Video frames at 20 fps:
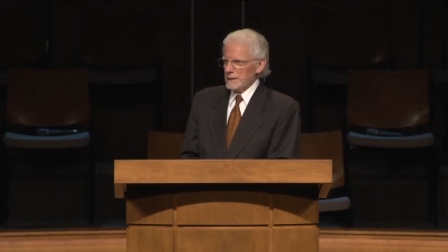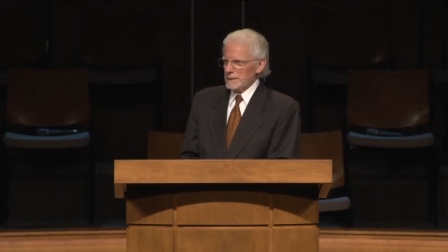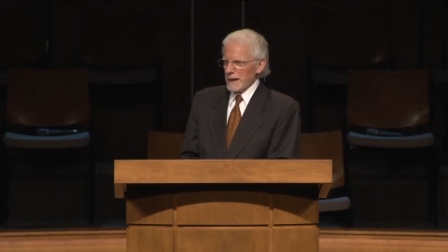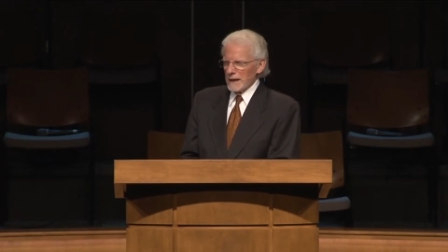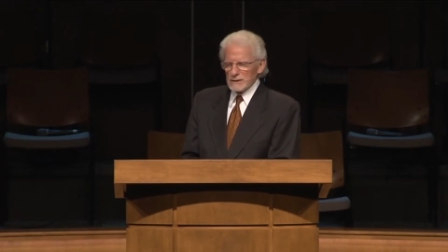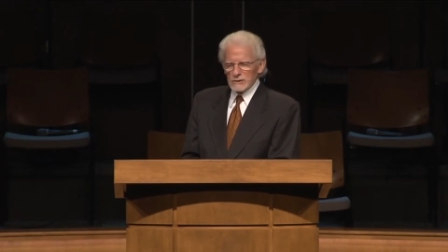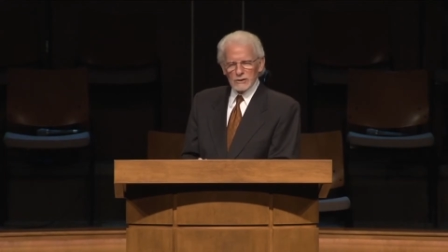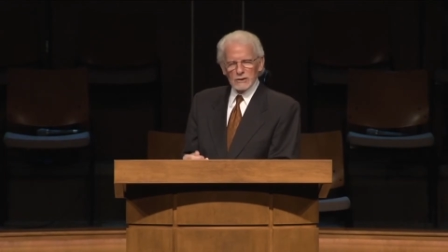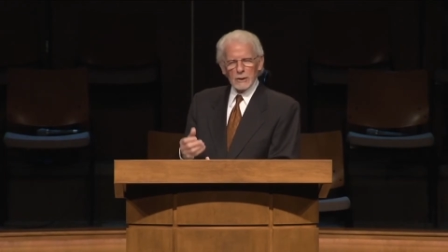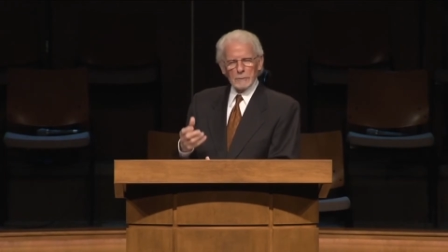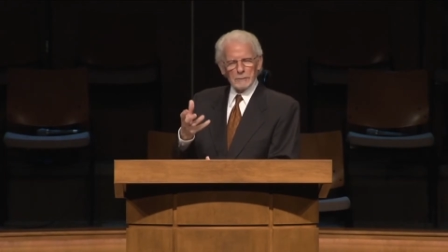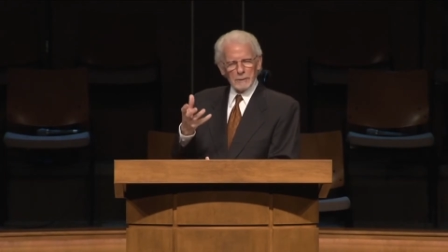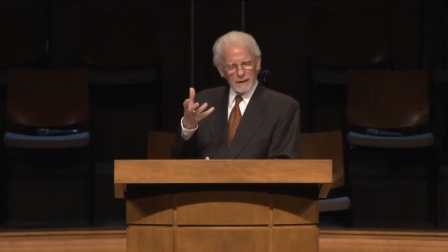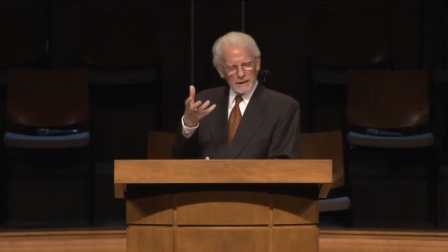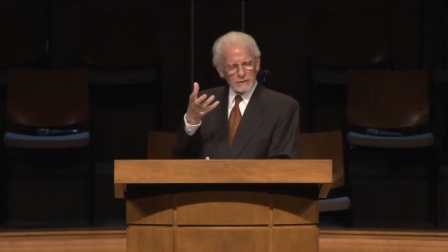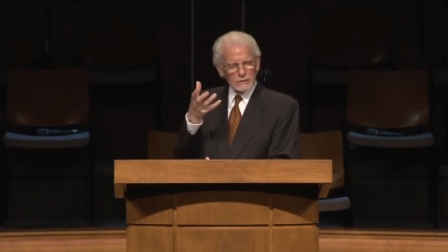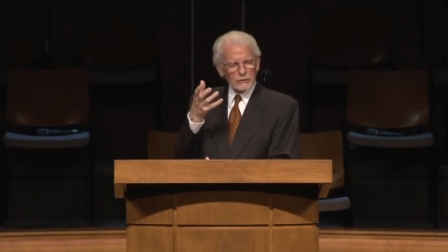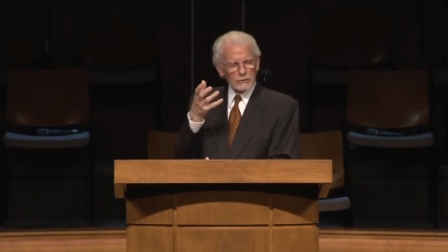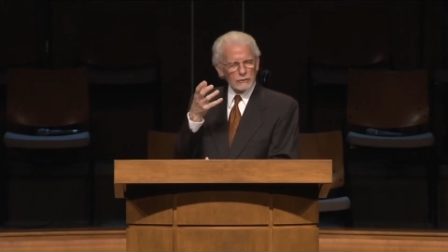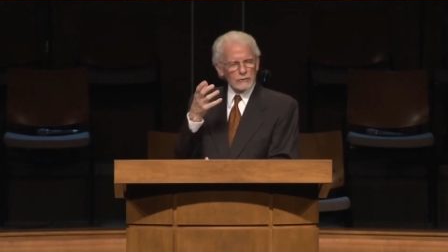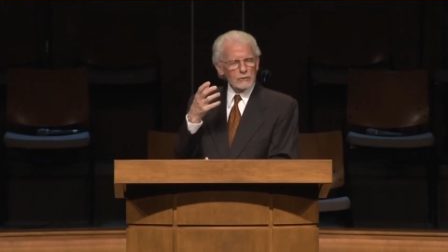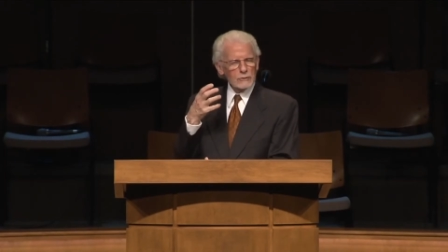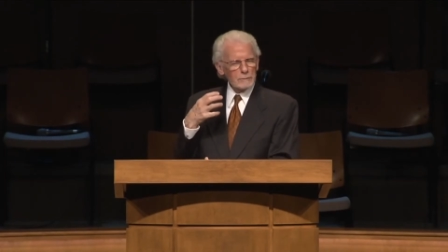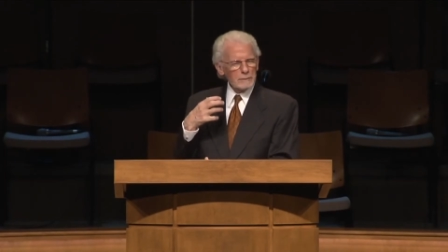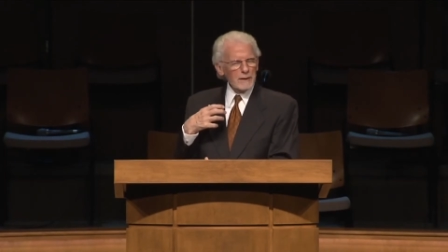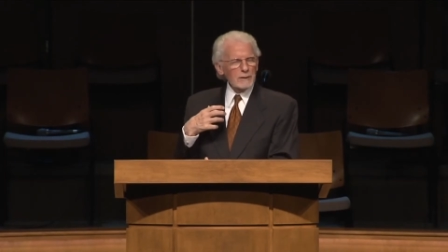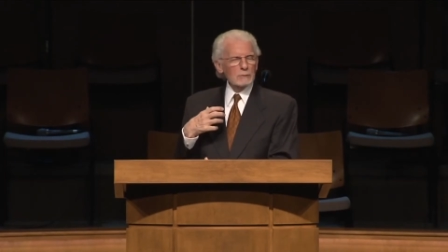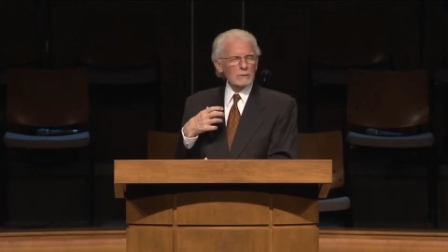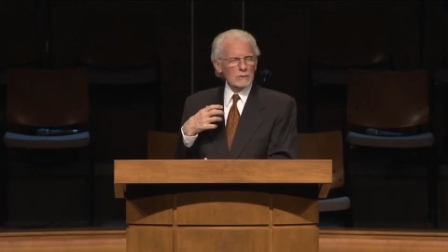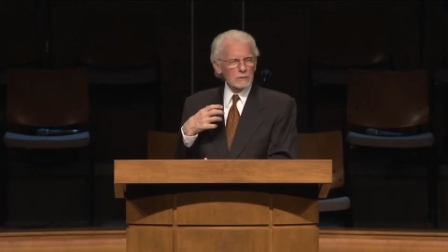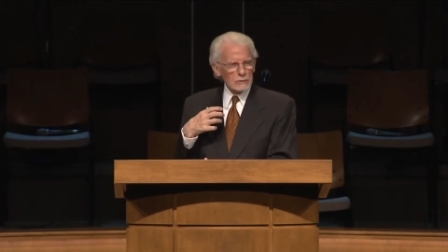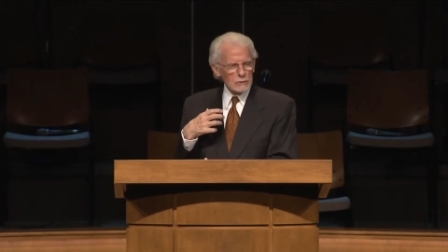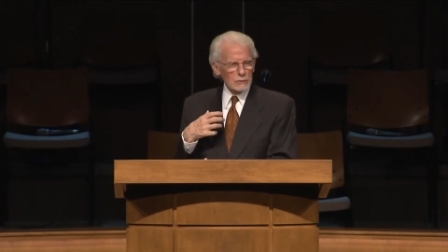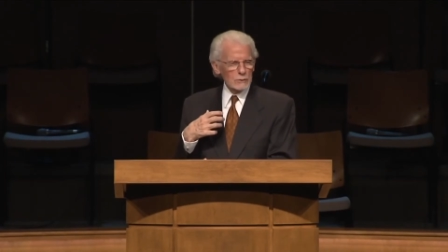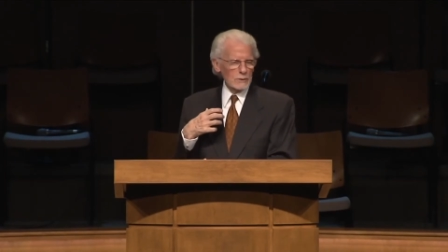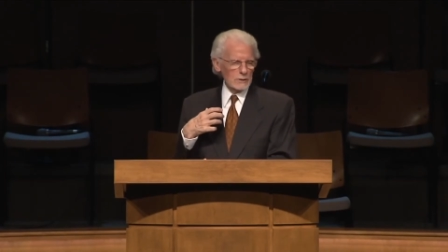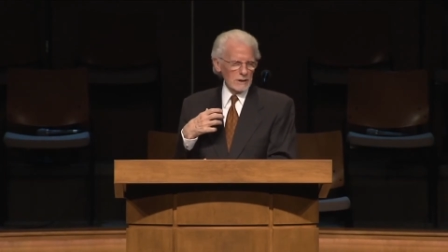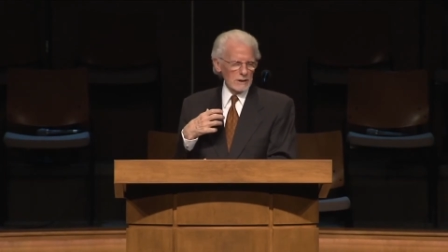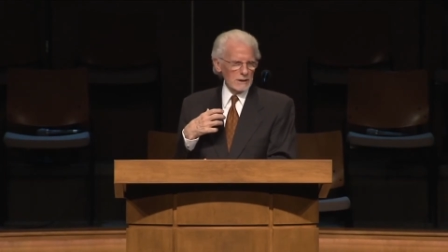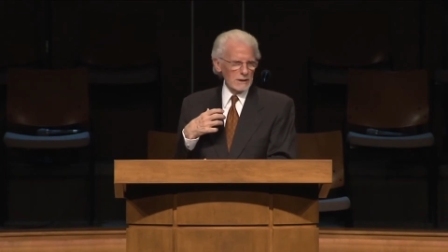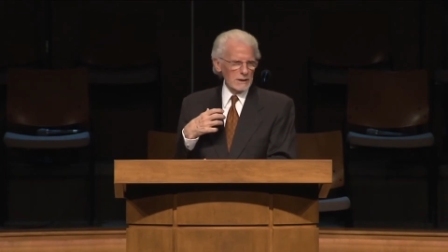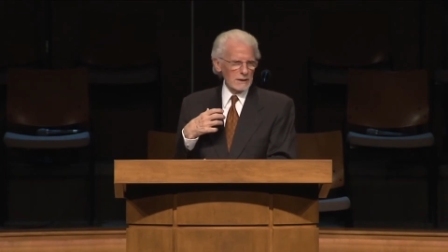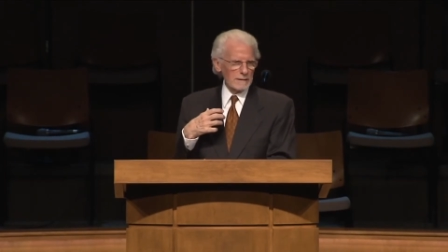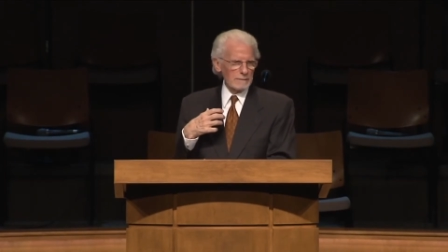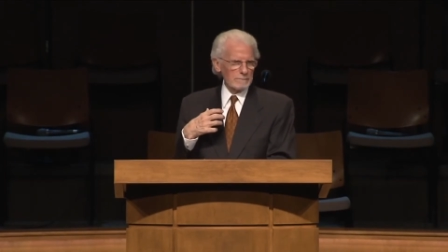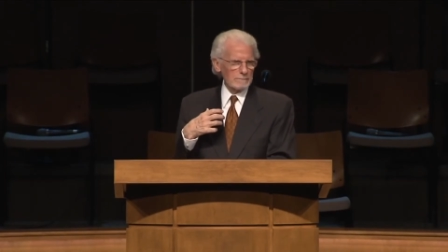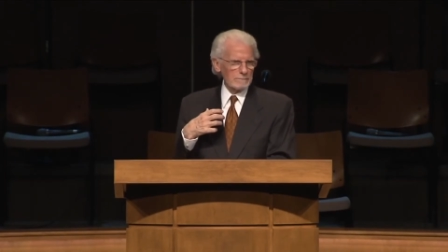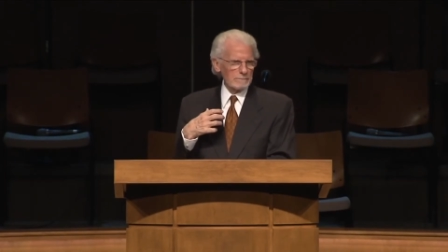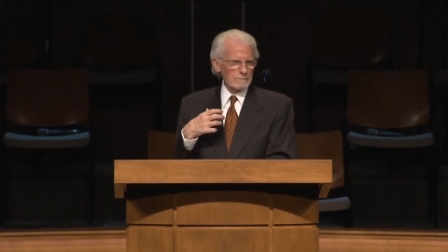That's the picture spiritually.